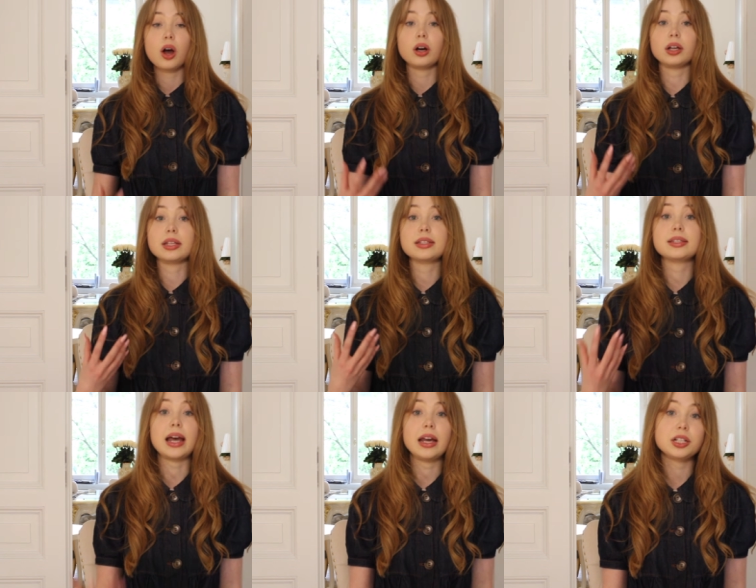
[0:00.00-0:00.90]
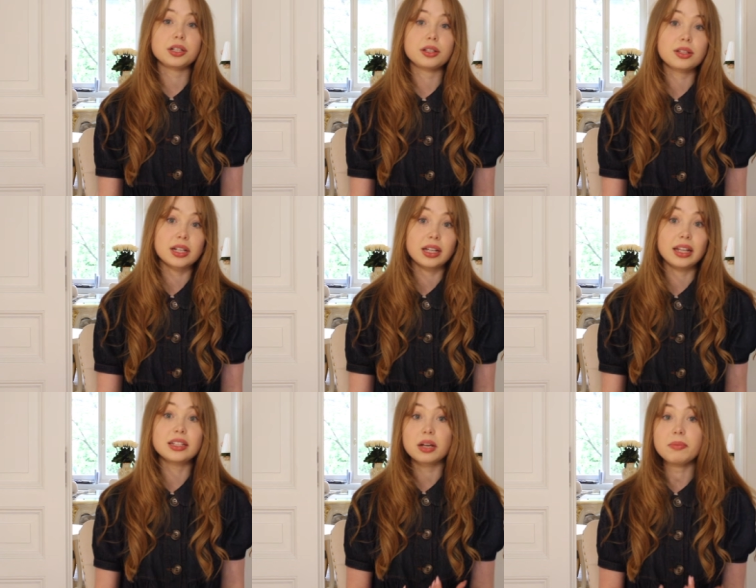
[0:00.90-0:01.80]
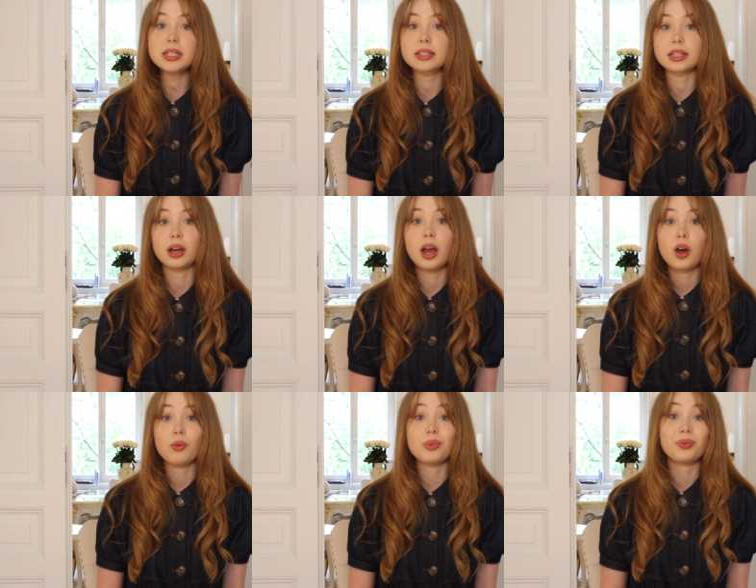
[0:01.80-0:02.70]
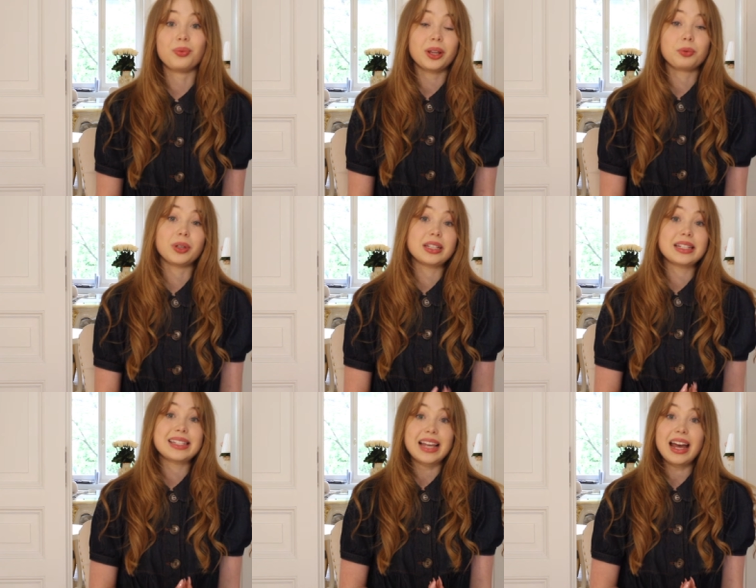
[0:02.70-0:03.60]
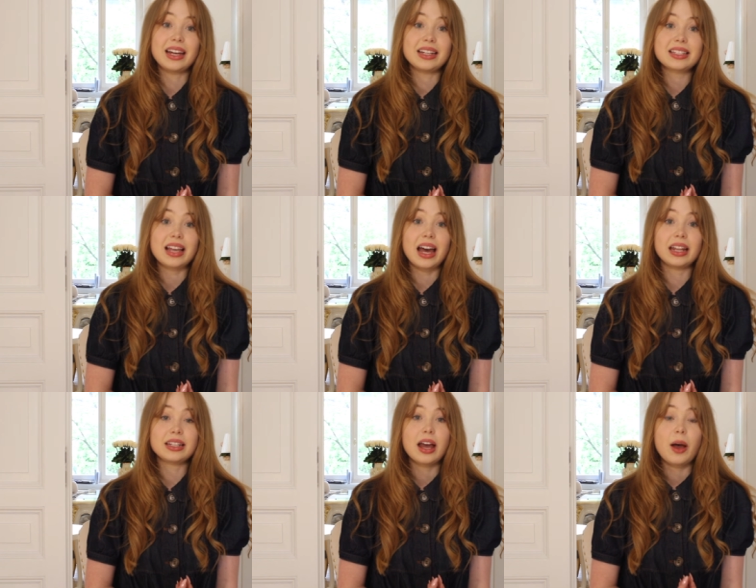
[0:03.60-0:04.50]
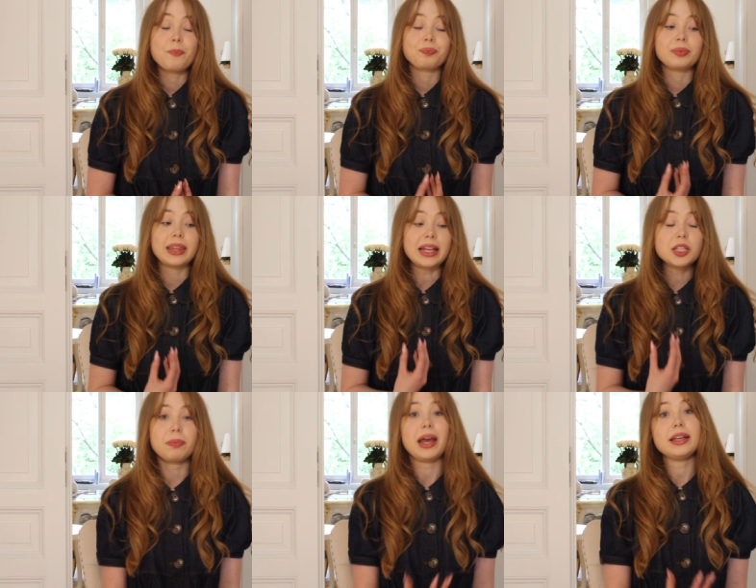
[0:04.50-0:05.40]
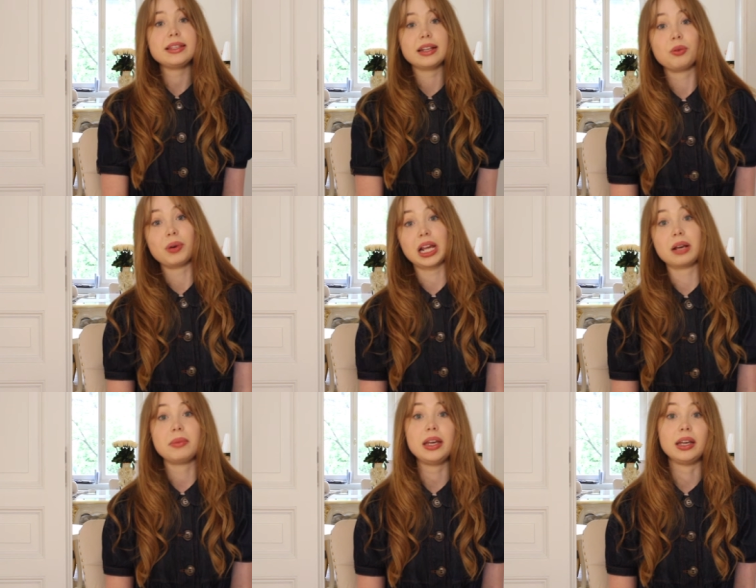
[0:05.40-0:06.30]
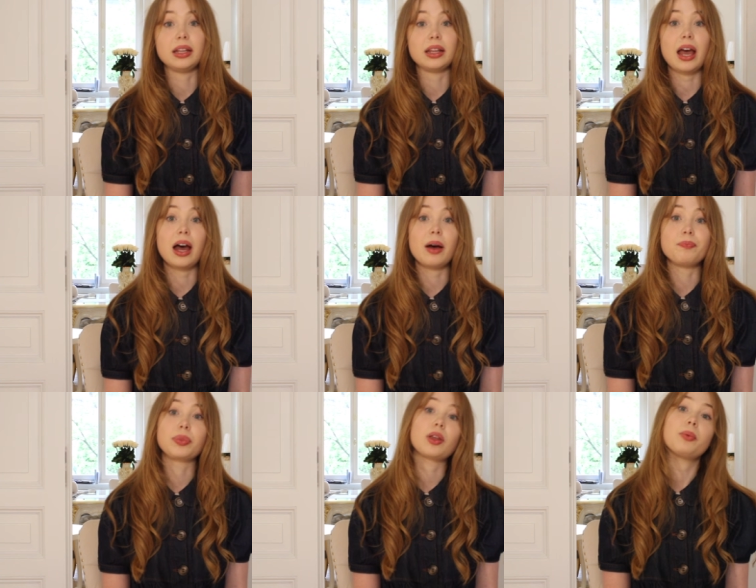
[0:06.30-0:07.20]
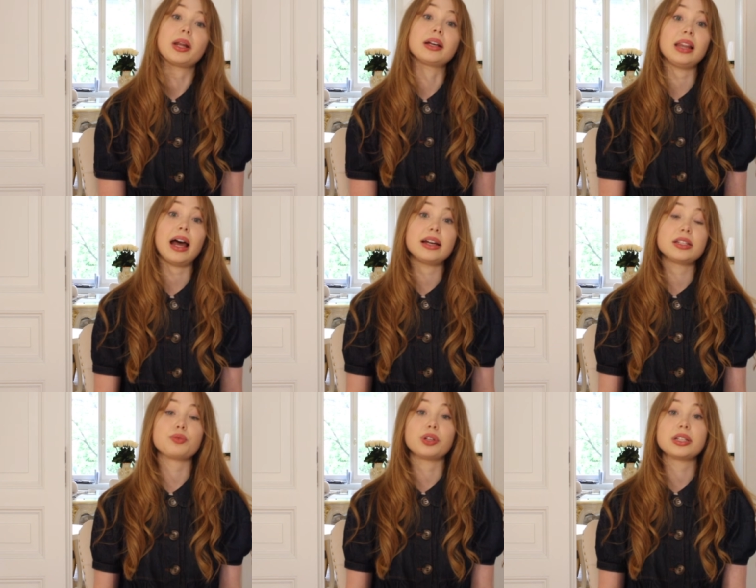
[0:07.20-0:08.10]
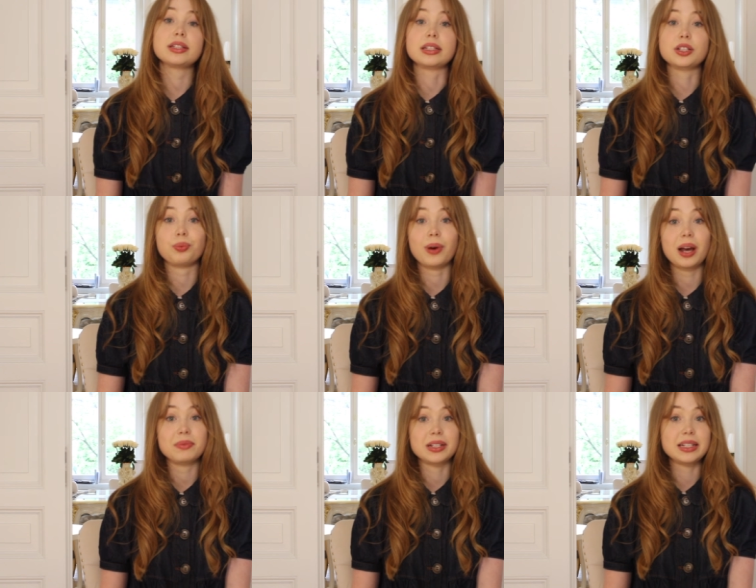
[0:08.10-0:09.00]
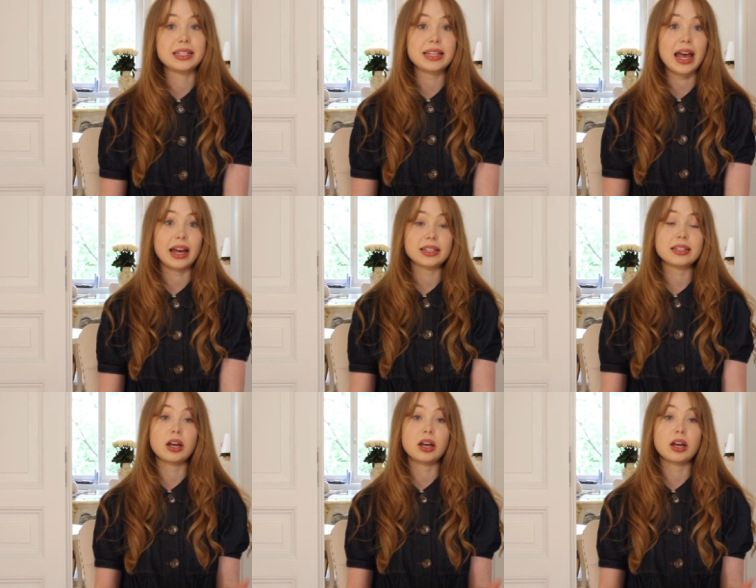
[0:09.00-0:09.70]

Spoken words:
condensations, the intimacy with what one says. And that's basically what I mean when Kleist once described in his text